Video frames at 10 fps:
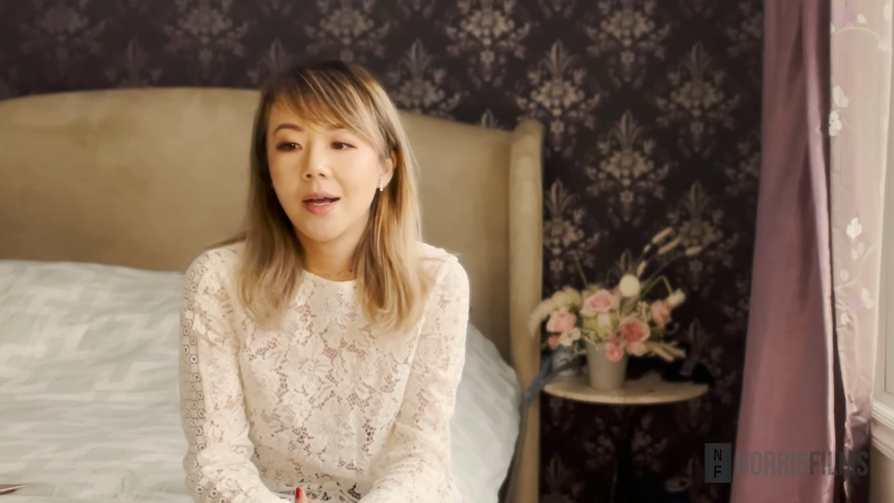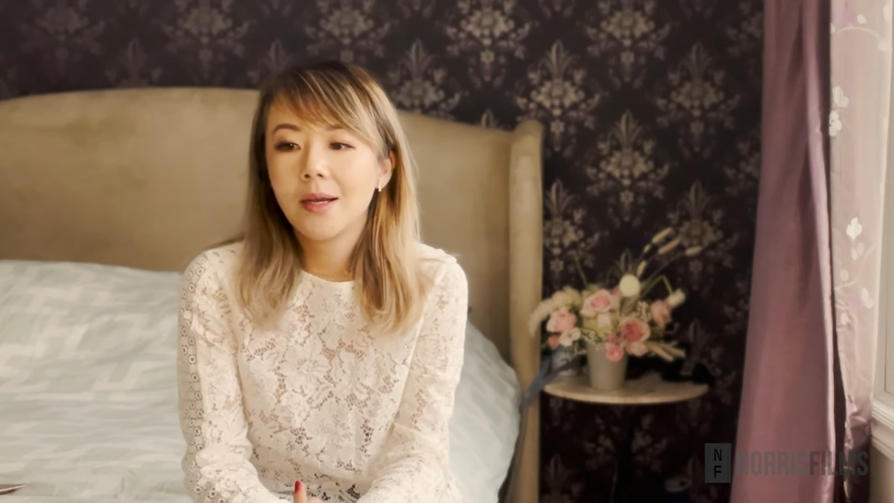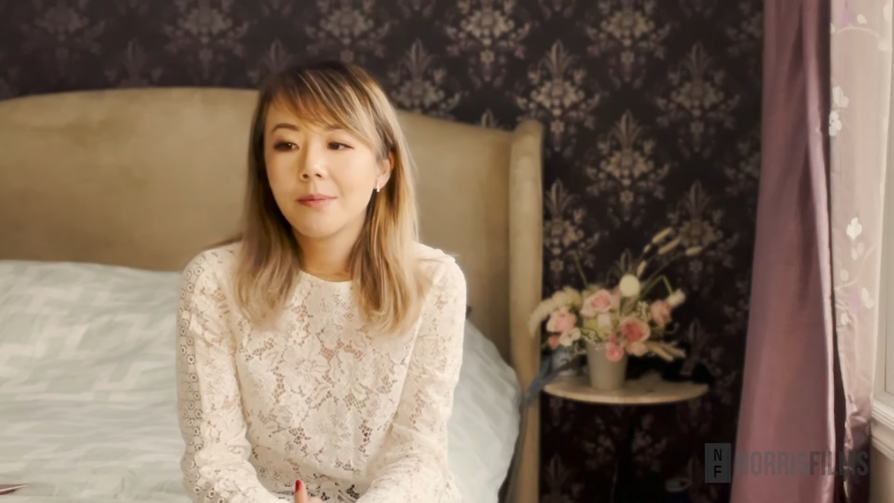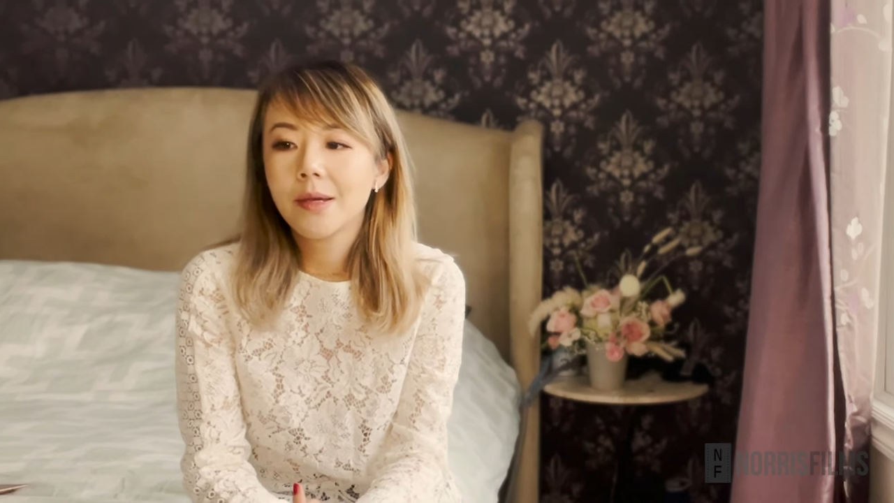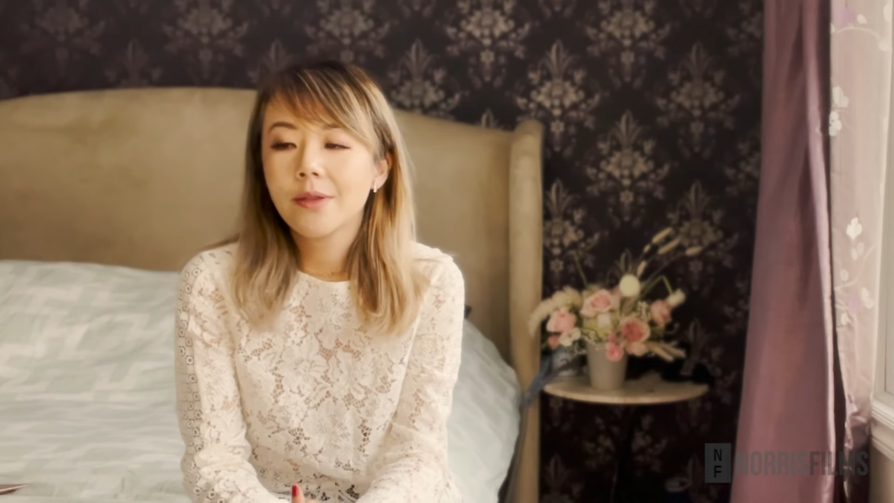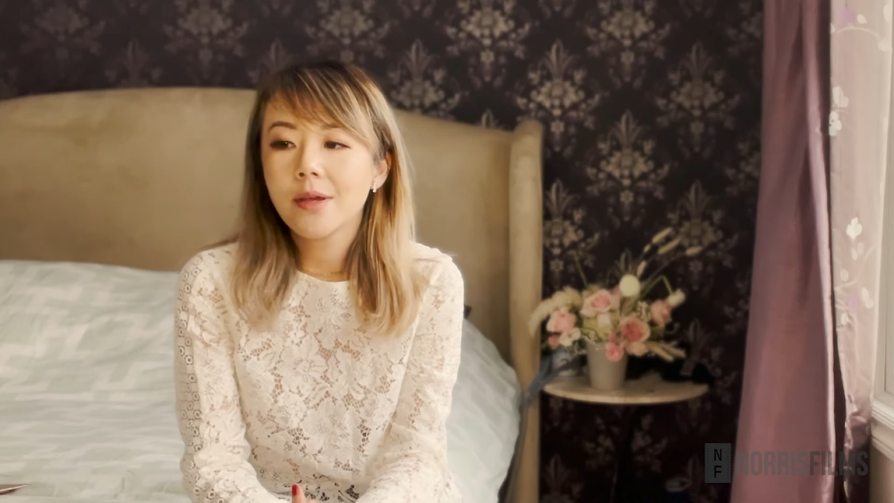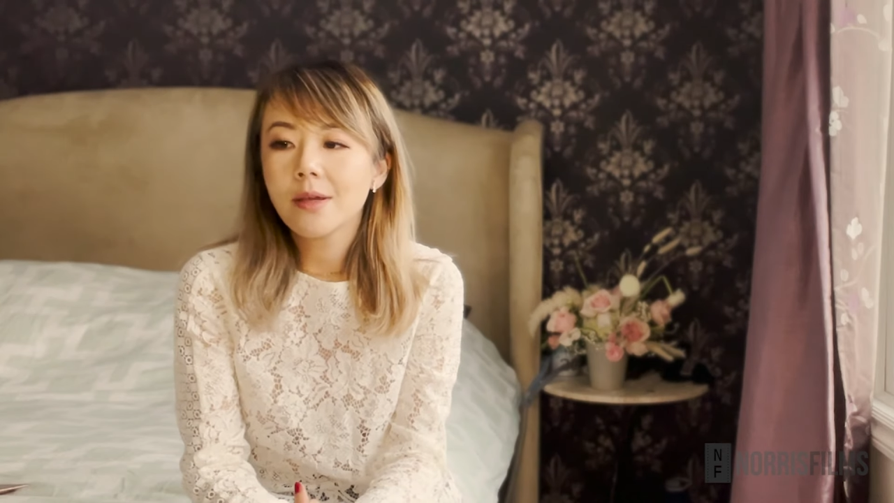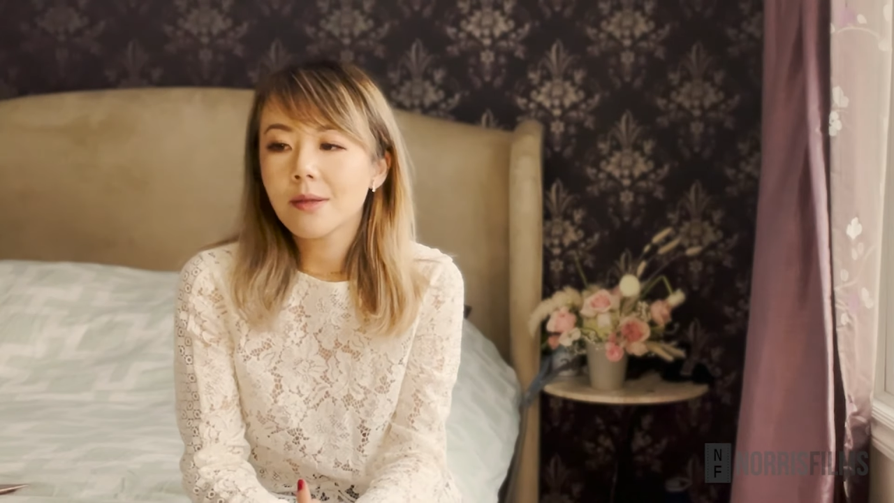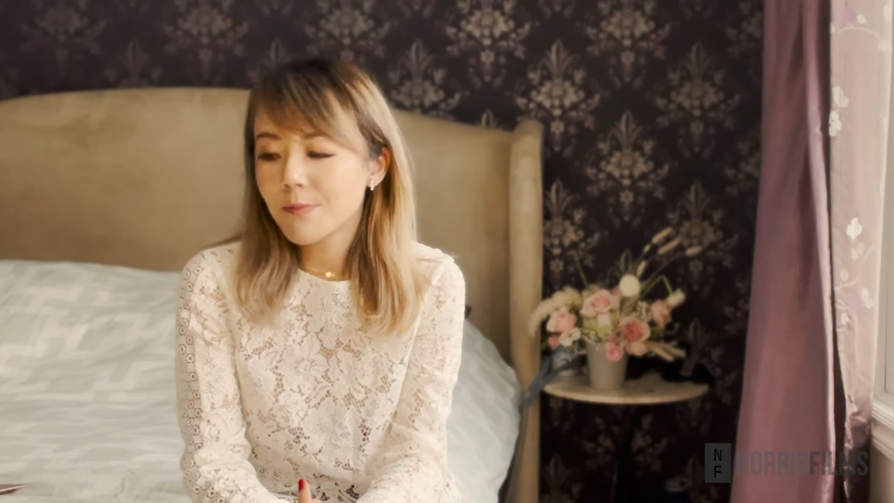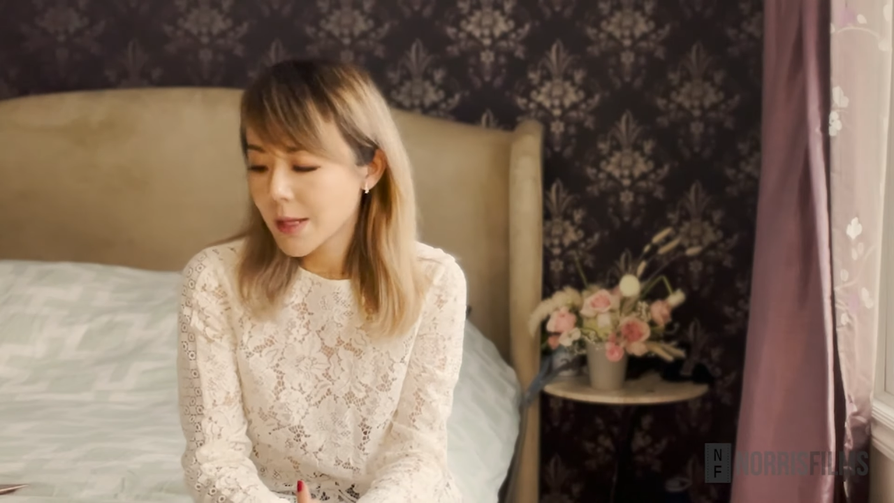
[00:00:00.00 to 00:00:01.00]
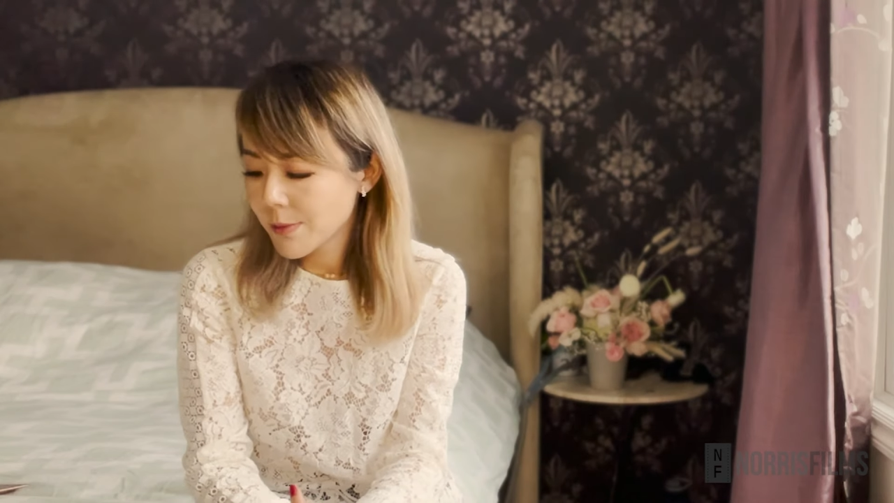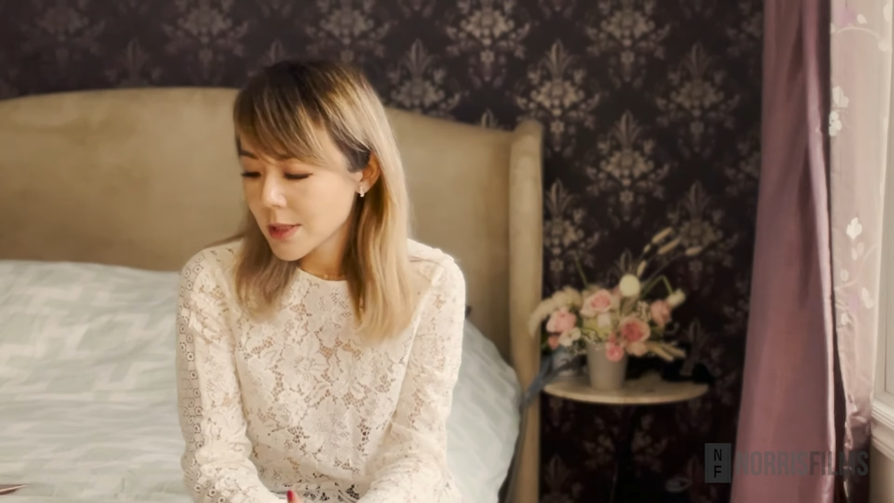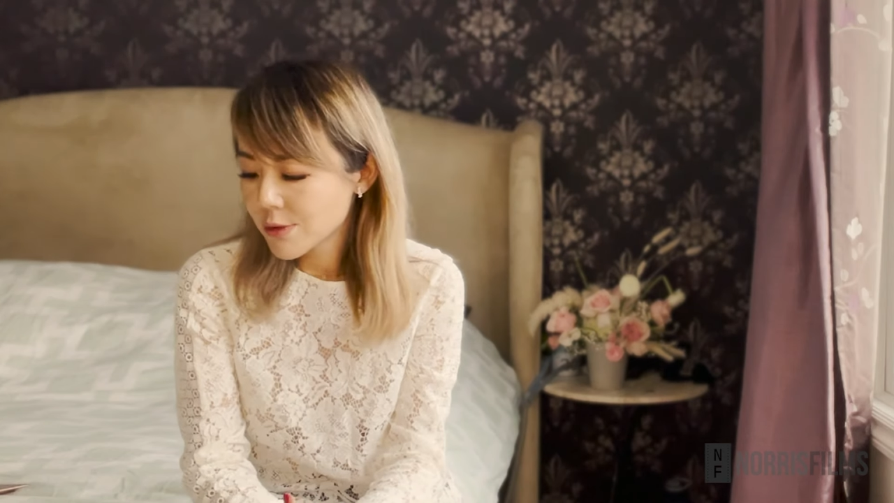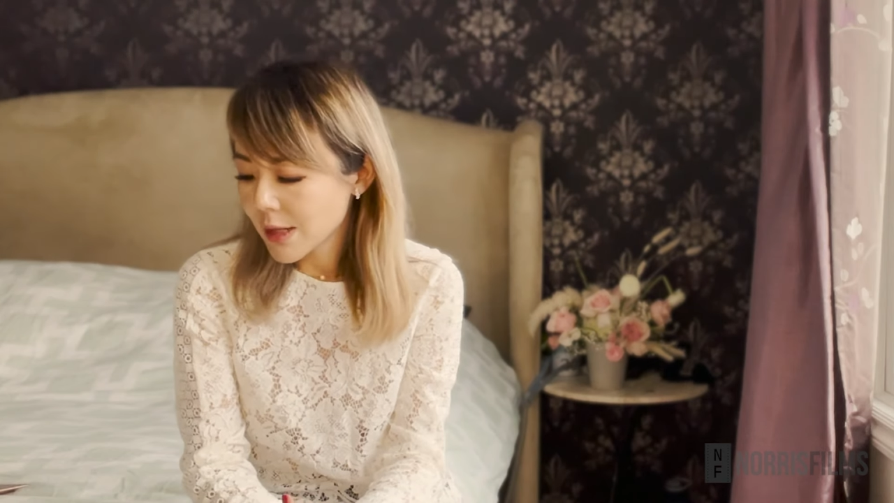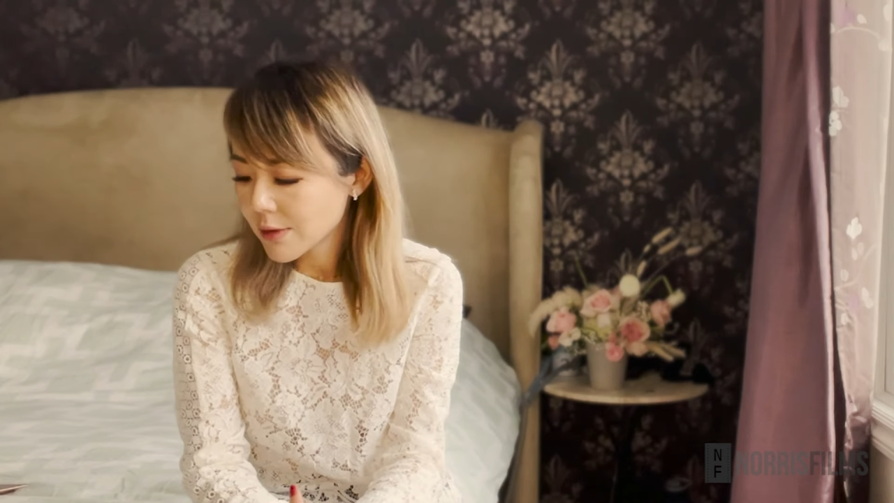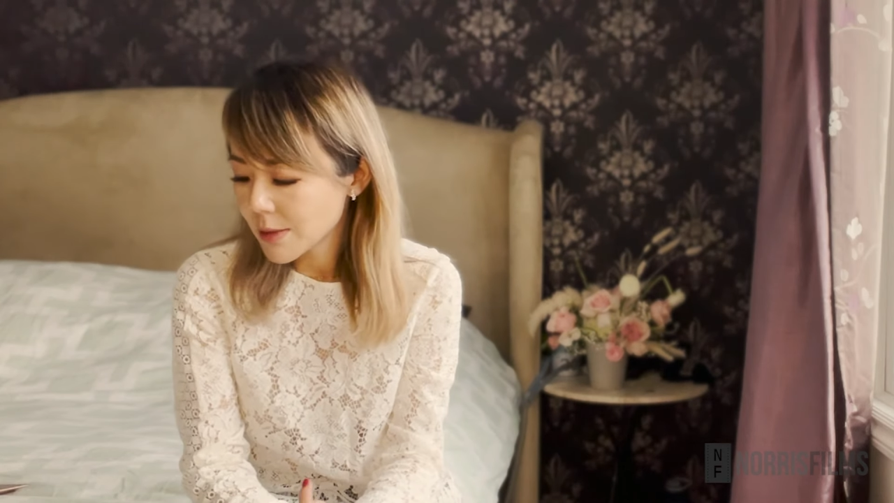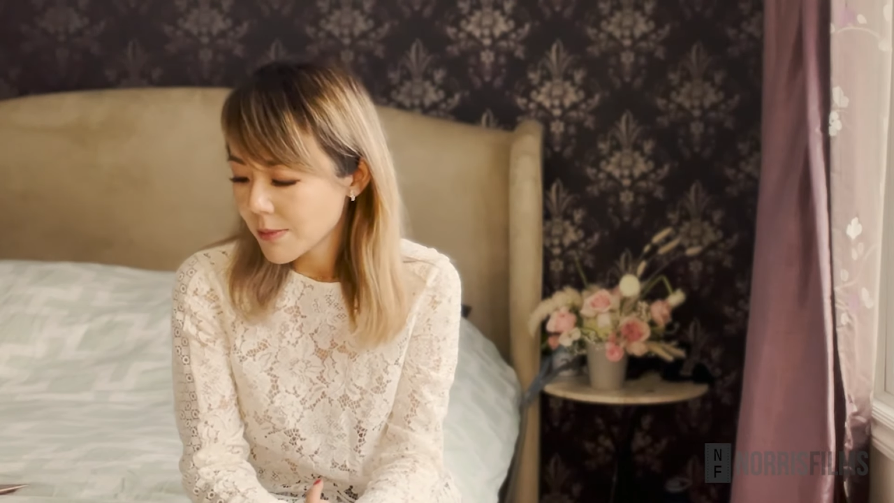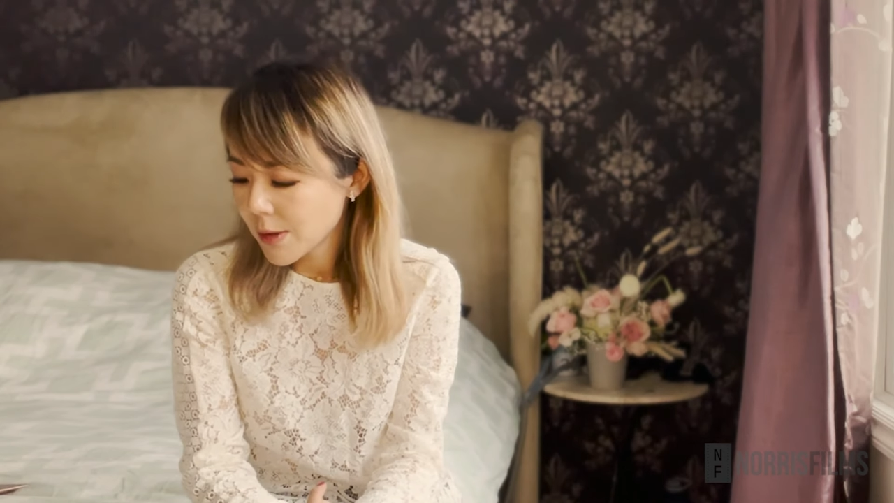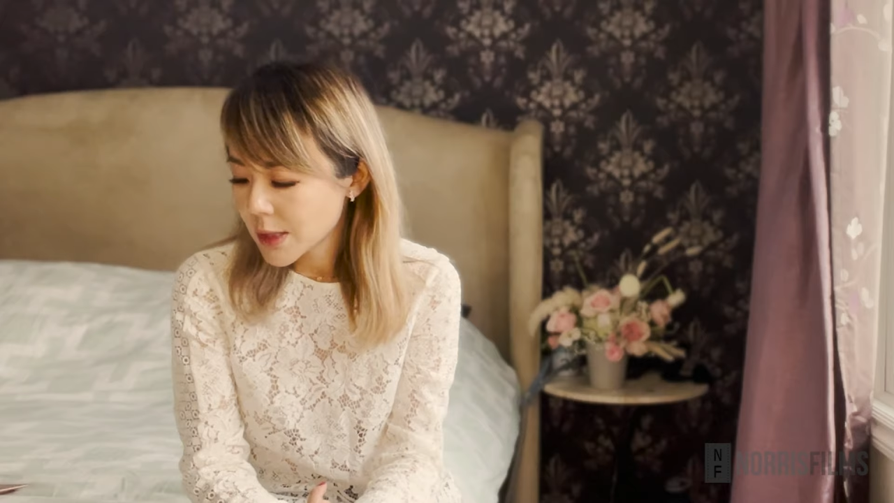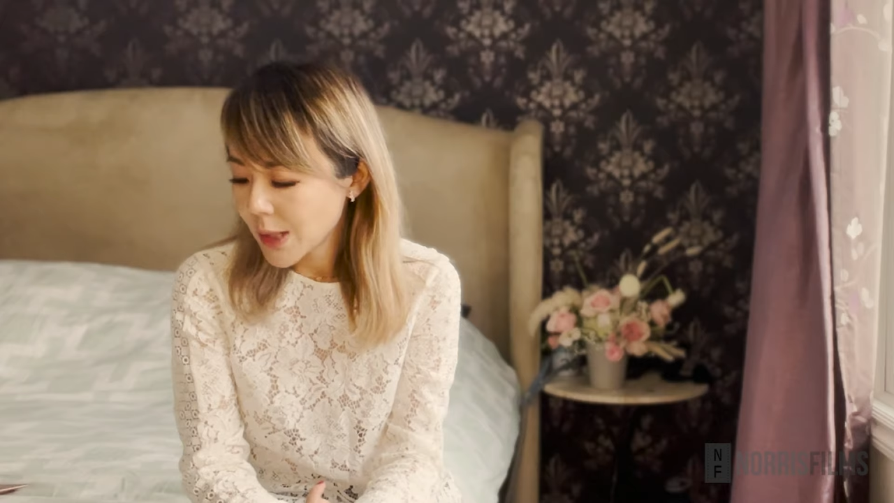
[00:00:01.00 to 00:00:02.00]
I think people struggle the
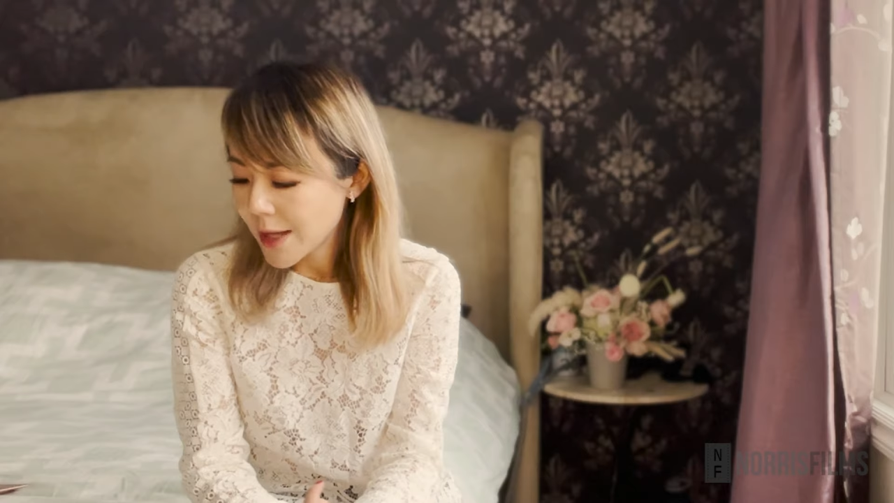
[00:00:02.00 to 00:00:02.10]
most